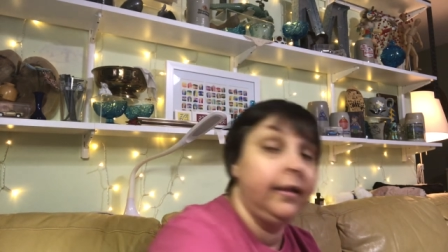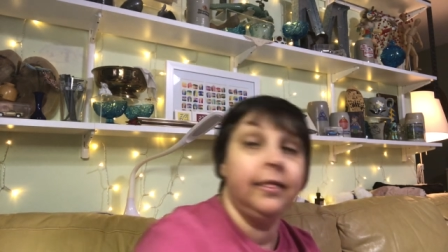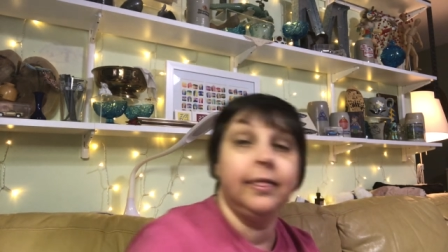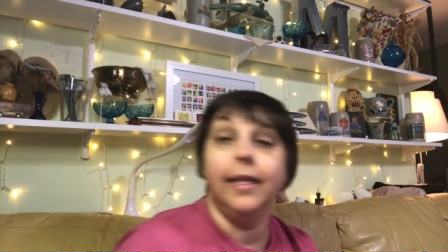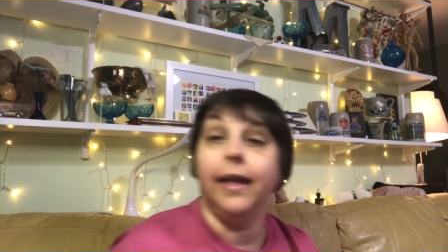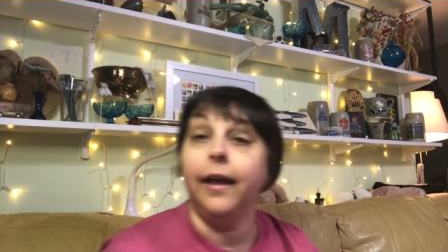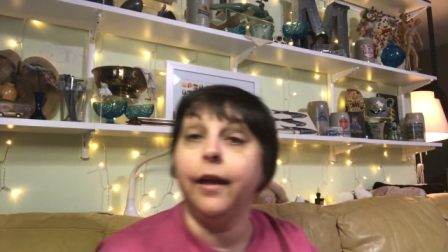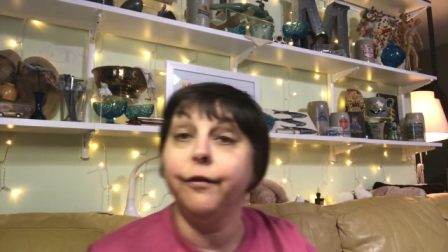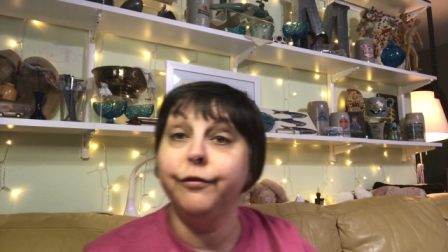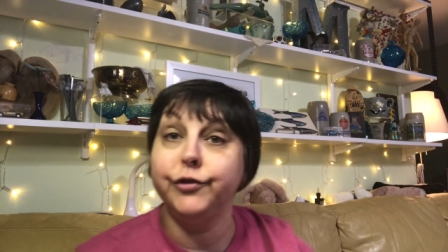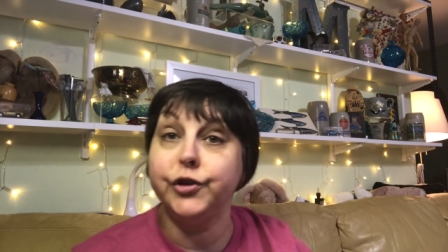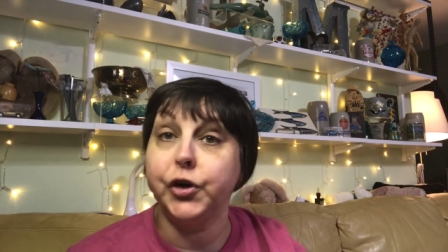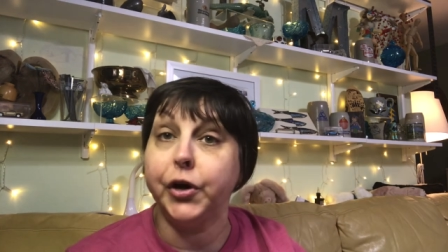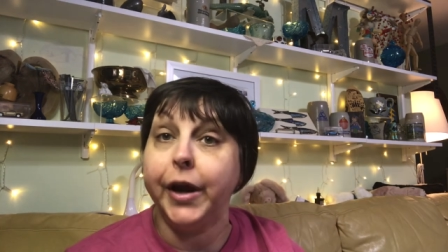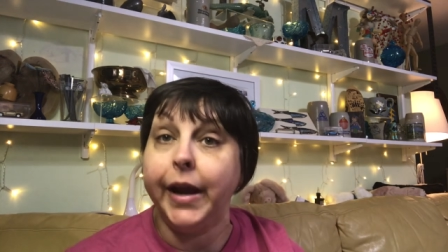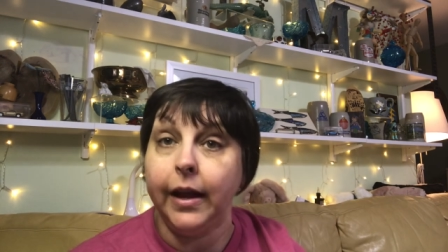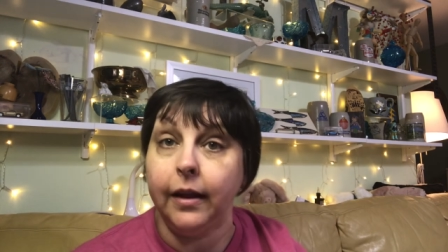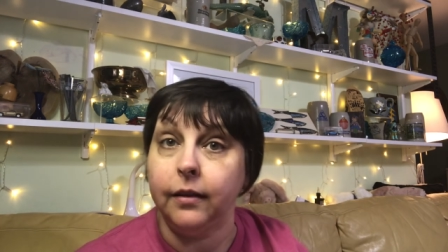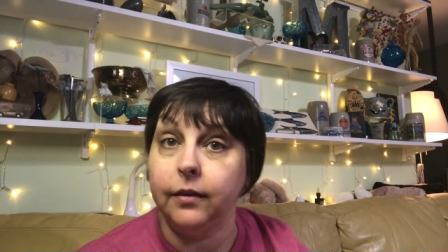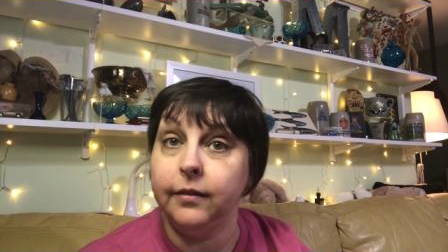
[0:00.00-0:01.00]
Think of
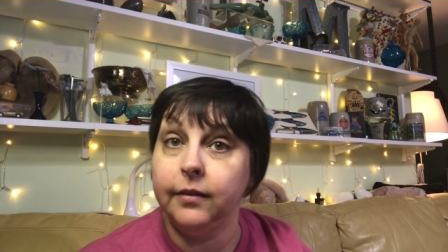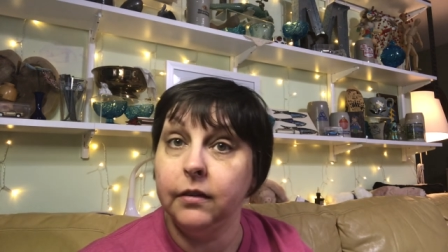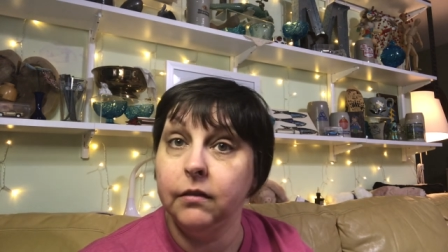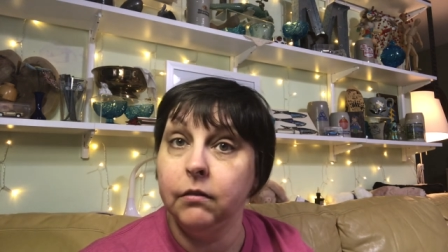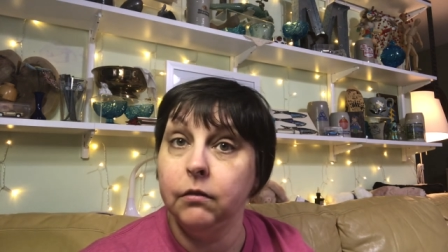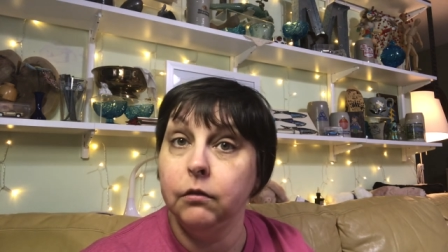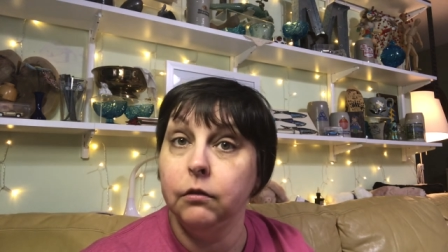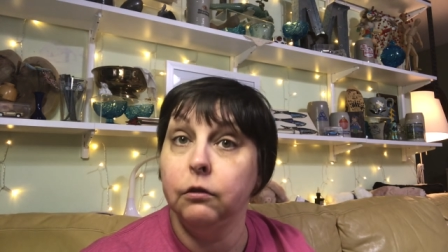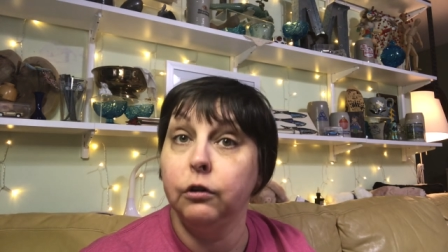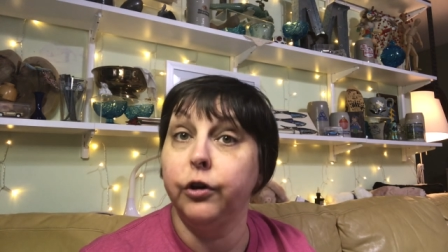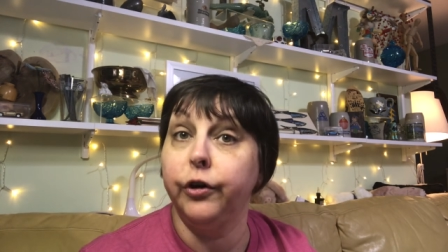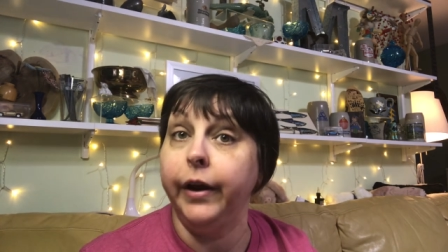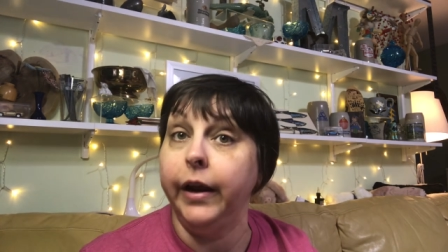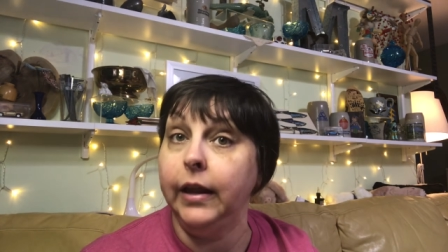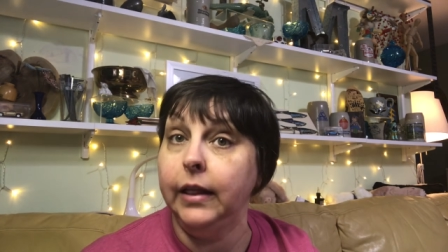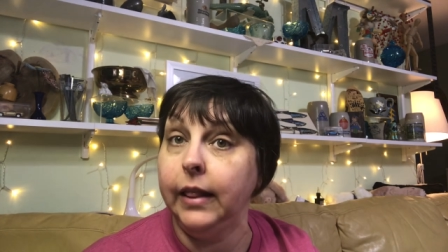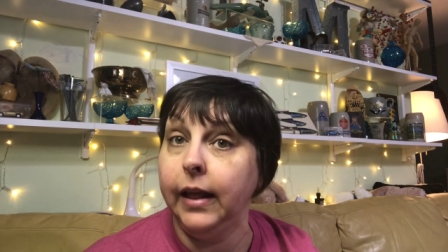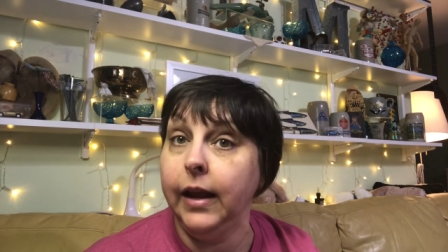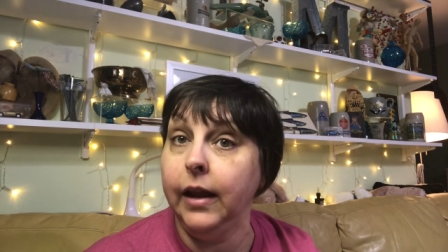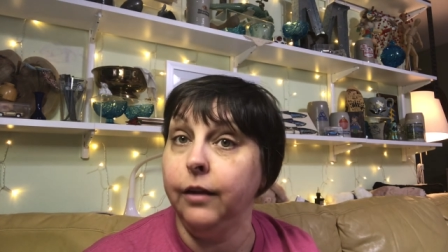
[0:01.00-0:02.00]
trees,
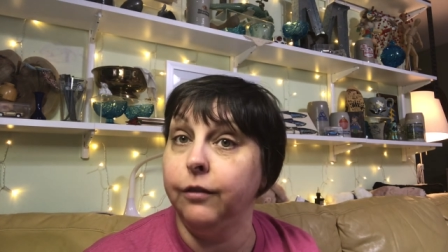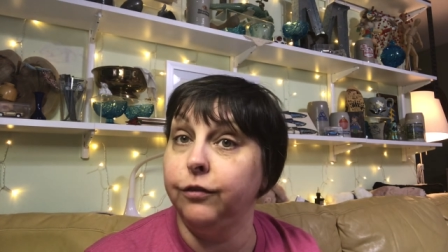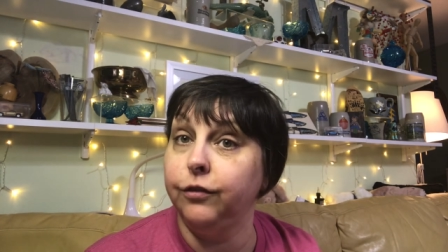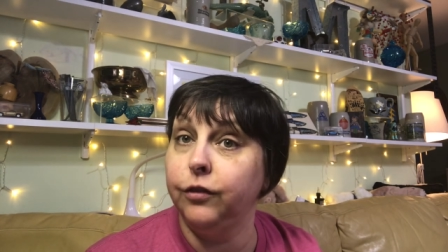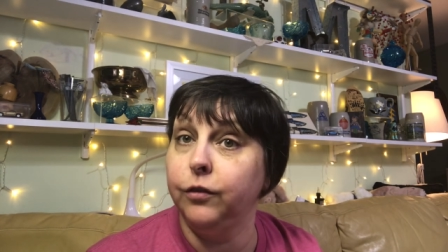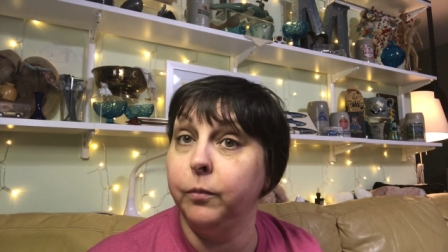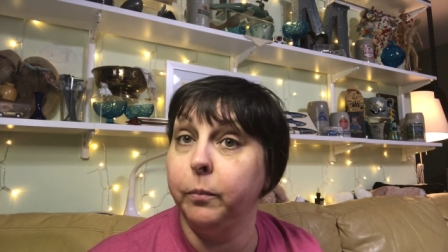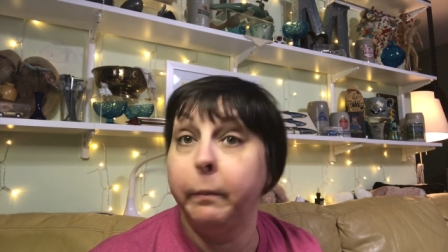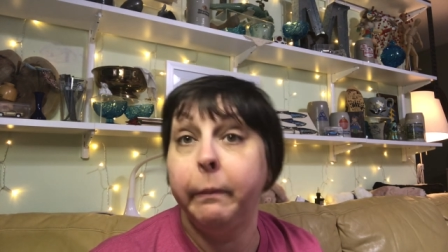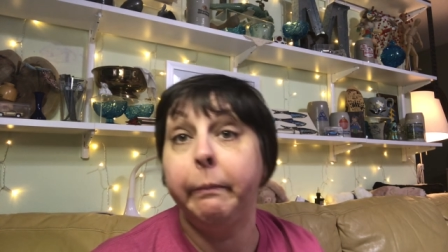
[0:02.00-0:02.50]
green leaves,